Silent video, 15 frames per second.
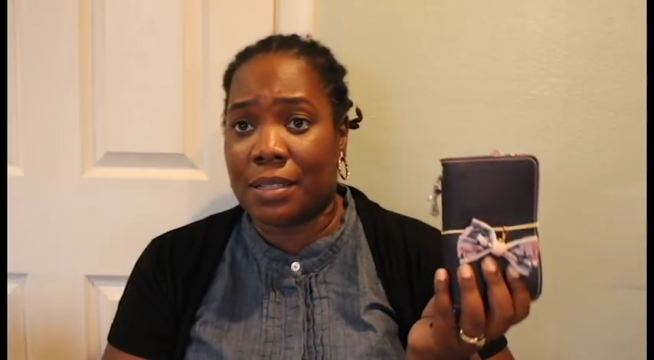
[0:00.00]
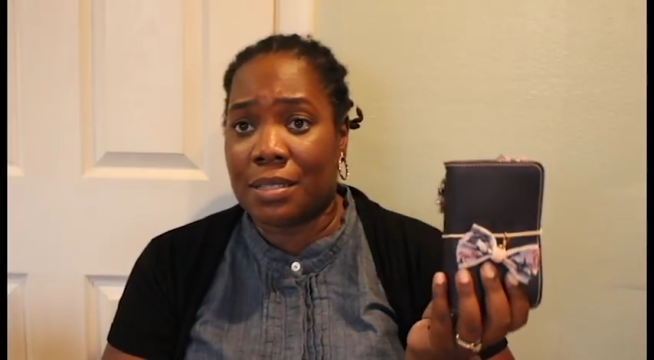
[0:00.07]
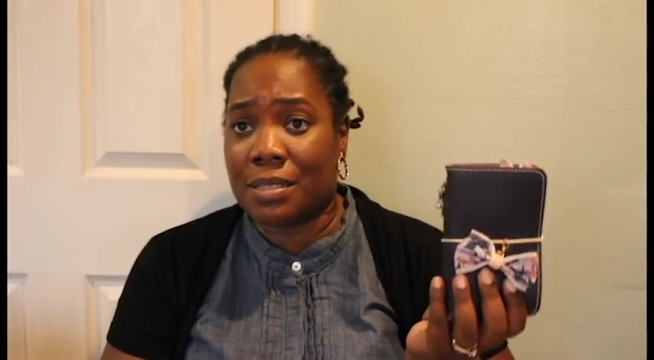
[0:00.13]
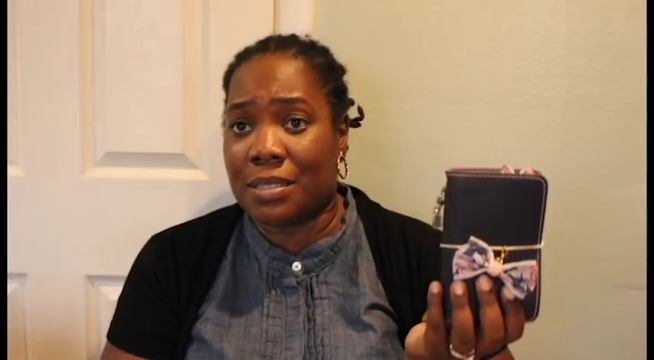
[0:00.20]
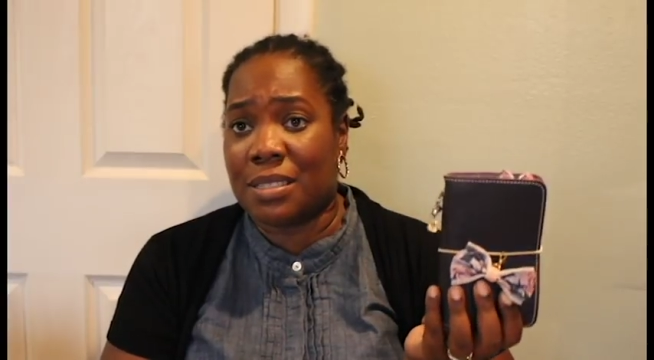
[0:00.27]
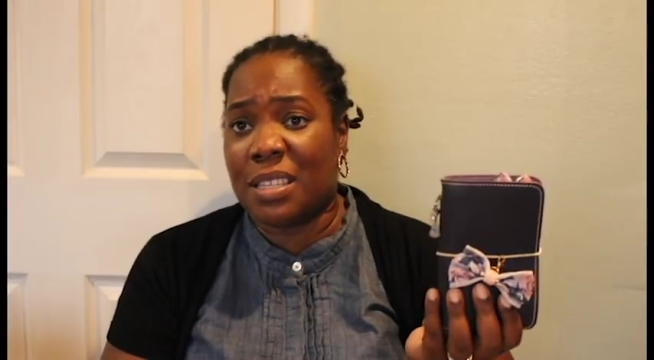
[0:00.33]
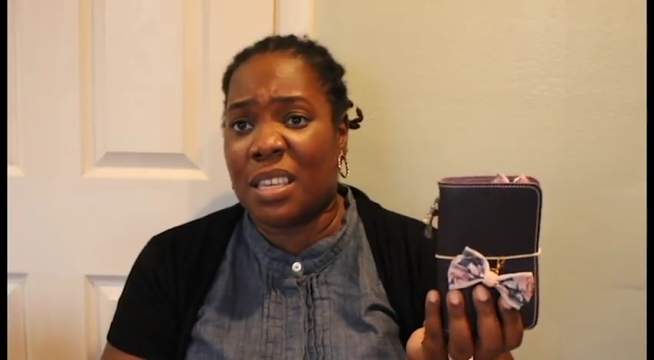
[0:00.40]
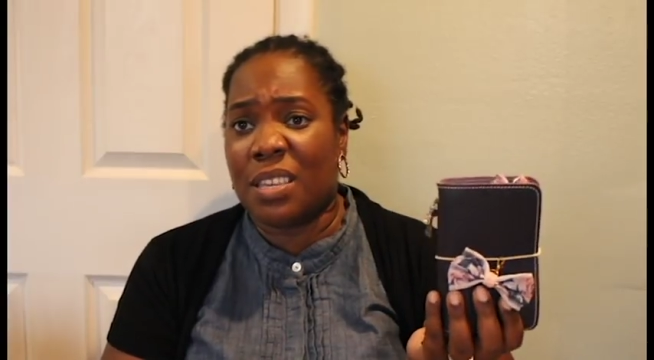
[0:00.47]
This
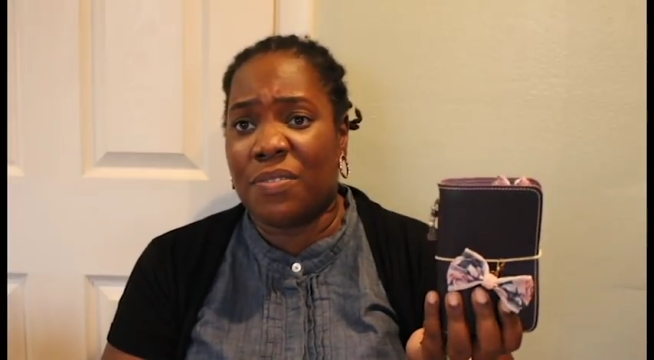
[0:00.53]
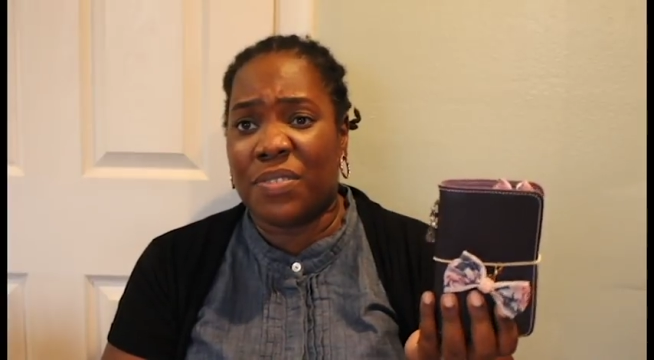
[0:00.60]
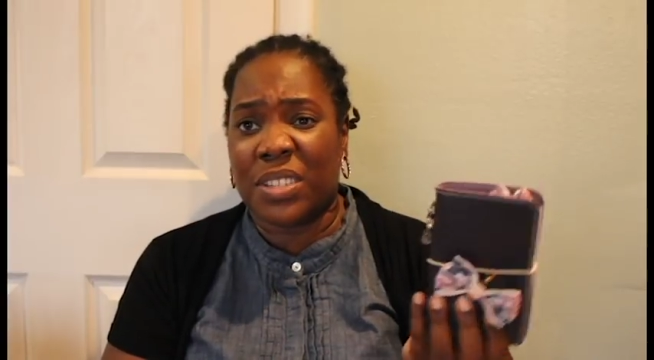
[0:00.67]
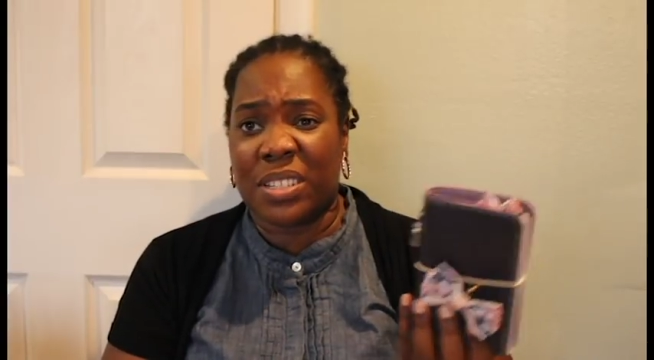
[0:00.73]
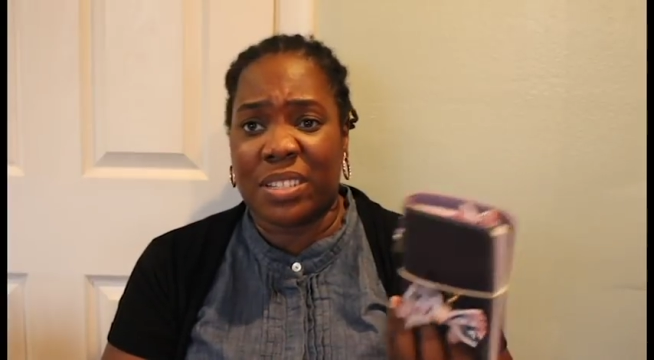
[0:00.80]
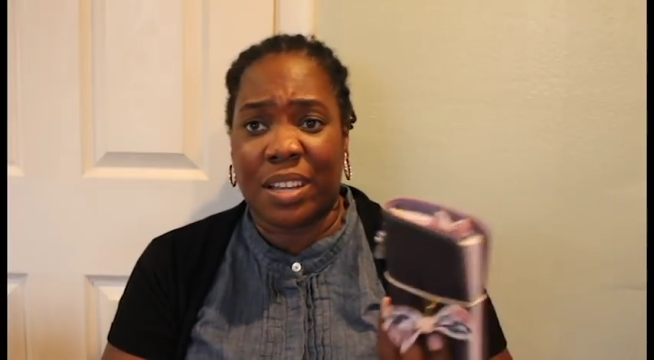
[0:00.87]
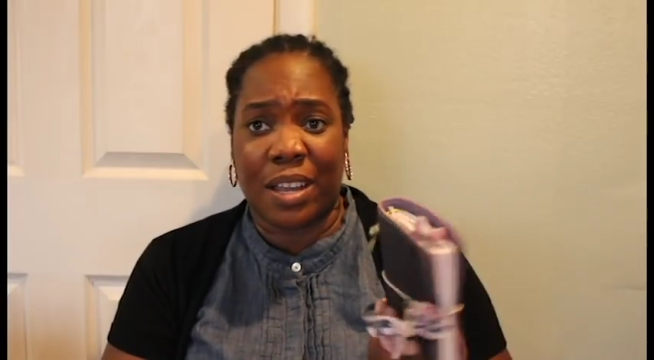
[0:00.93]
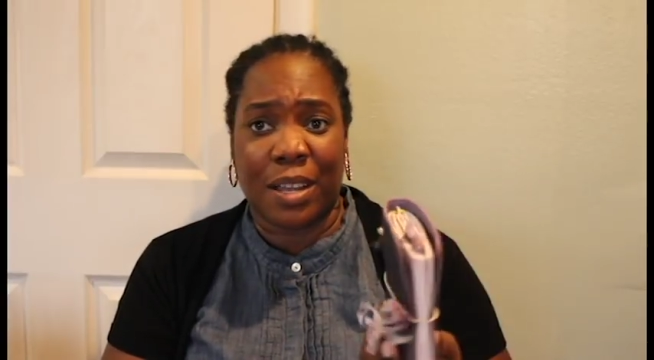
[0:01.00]
is the
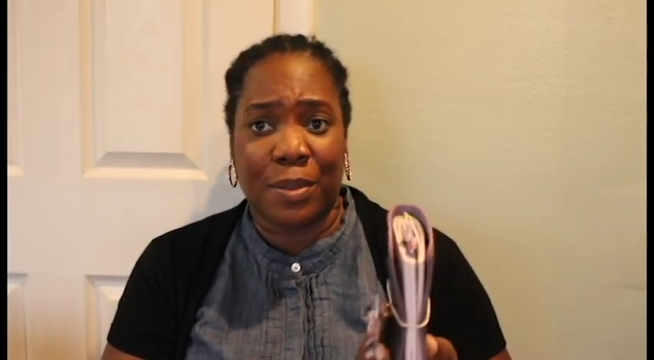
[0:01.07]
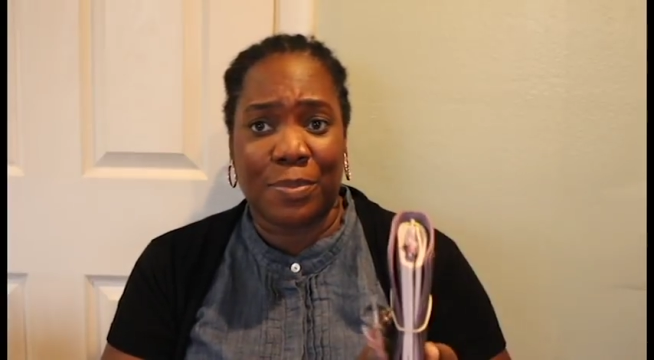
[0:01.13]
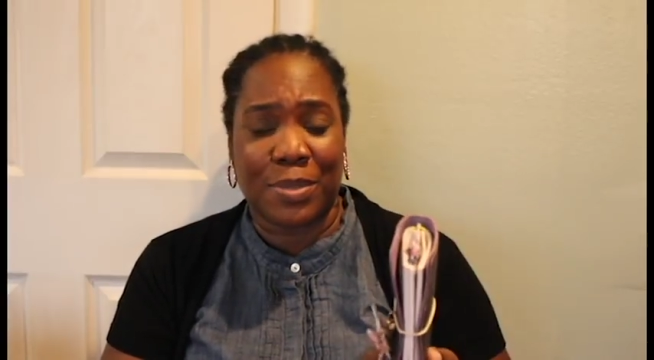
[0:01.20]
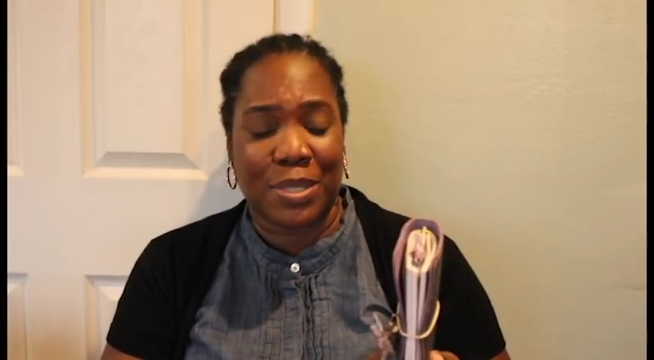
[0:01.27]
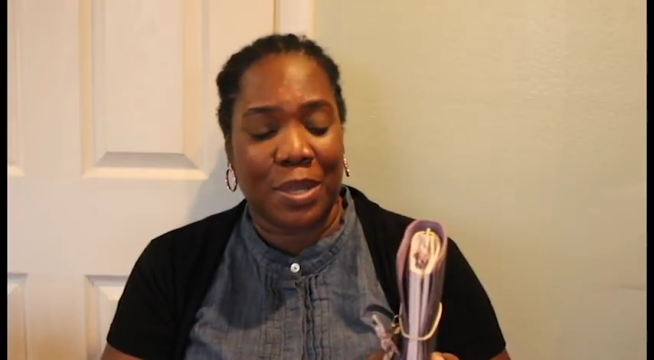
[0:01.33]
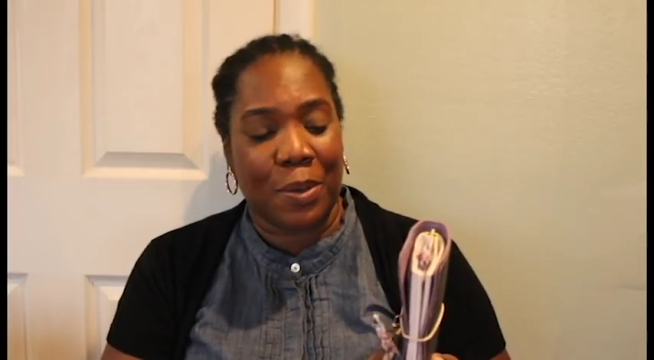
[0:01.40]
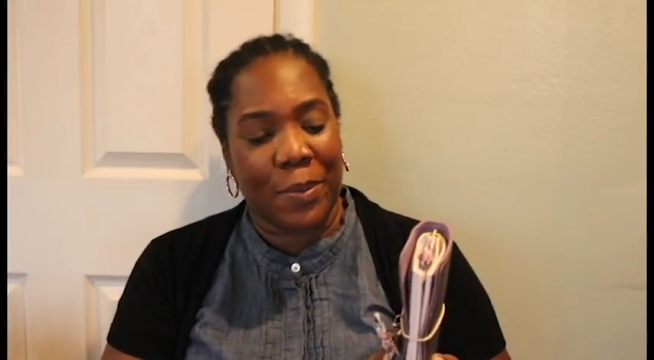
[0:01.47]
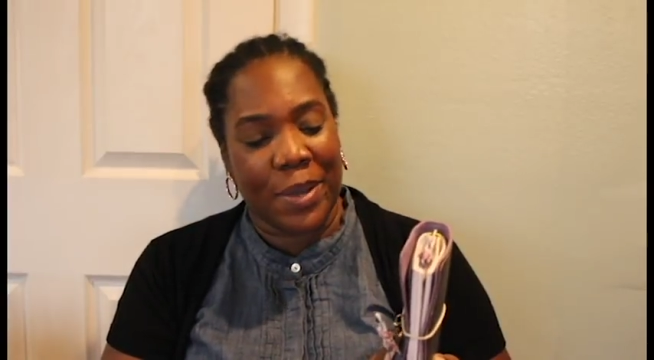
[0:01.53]
evening time.
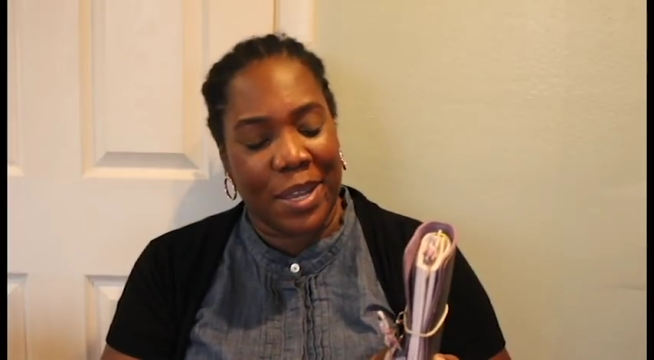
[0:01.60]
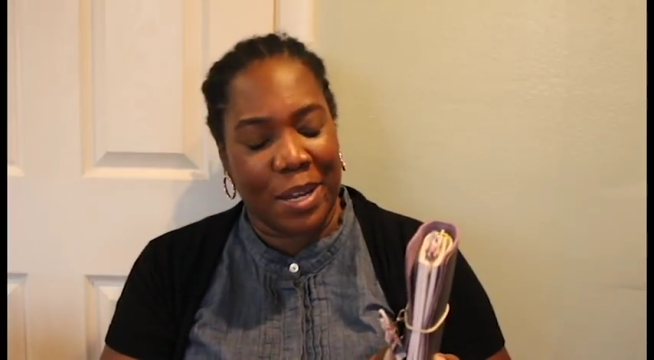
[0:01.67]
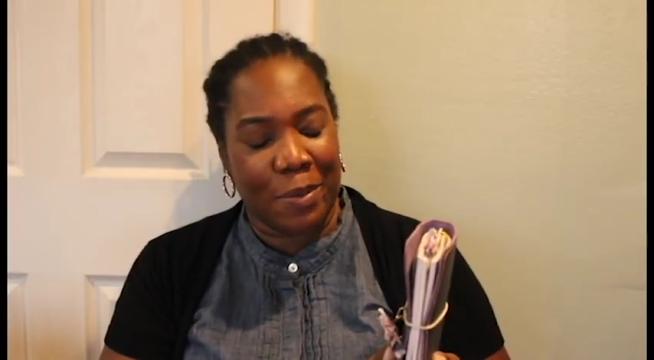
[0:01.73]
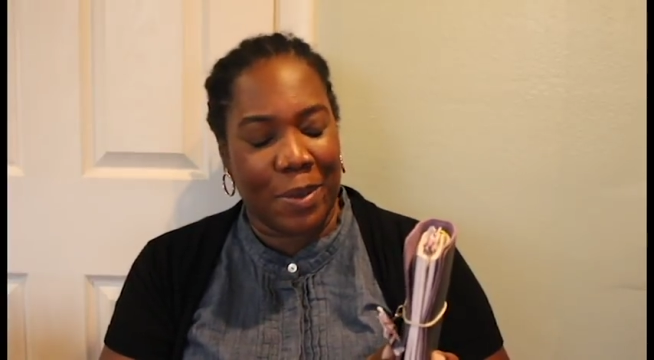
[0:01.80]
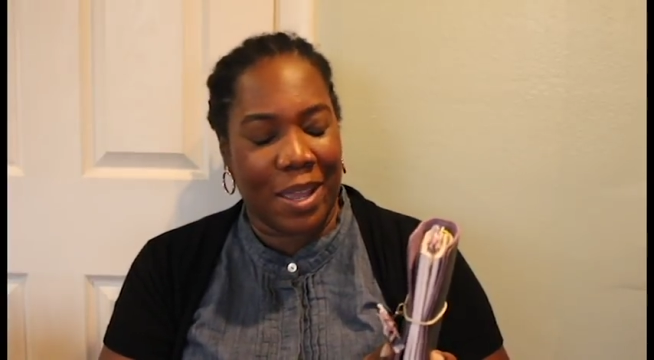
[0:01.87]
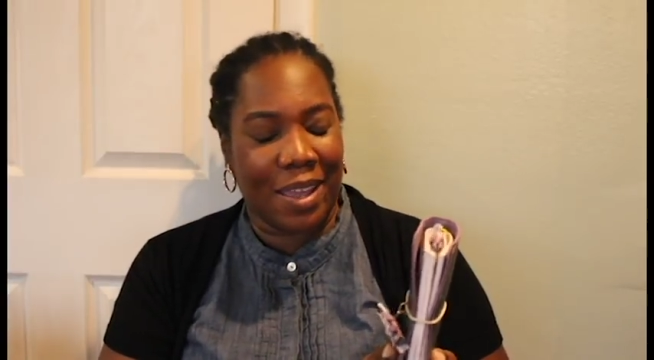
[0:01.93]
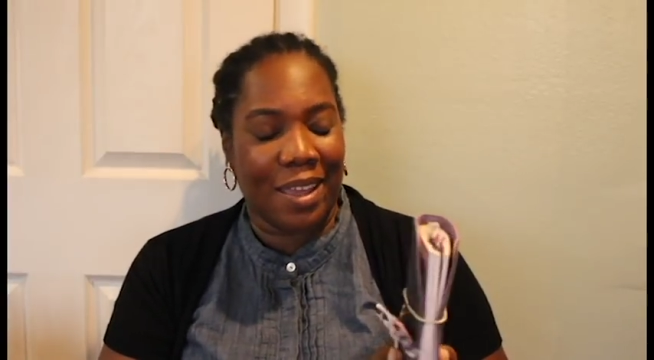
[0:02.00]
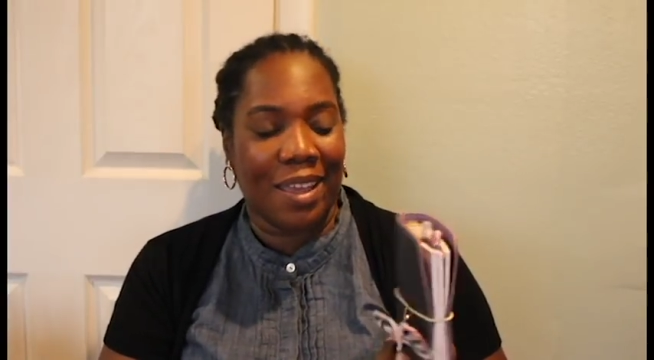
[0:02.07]
So
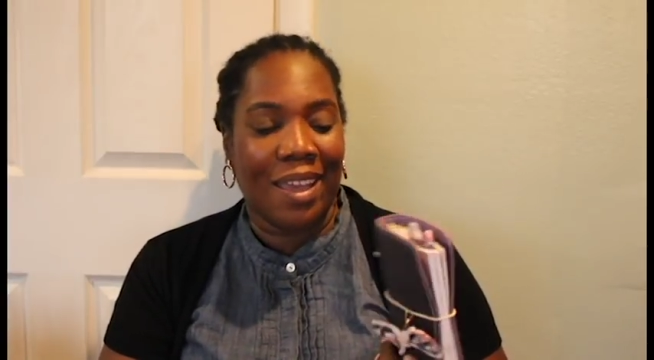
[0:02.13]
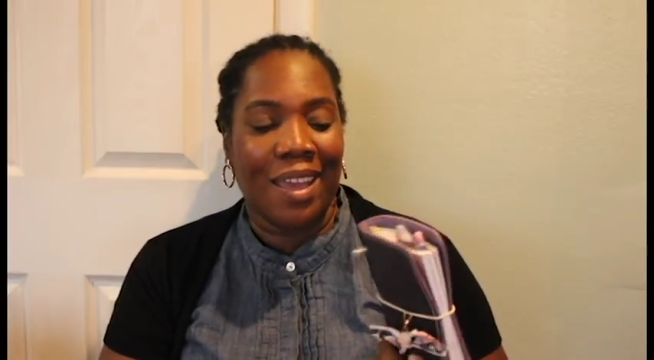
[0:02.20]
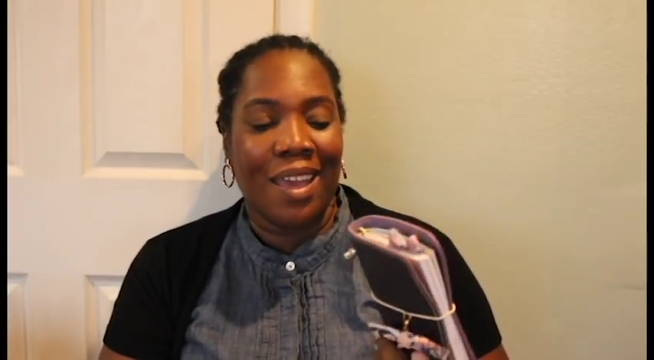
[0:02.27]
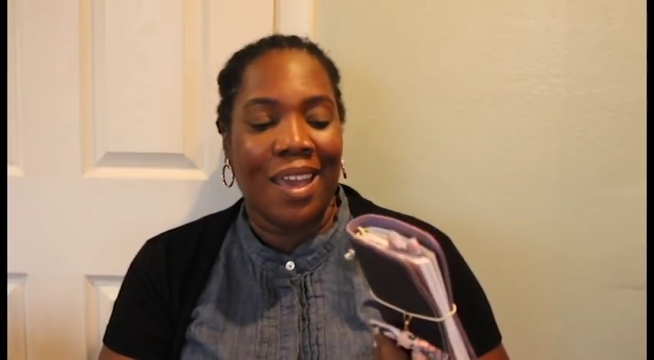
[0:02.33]
anyway,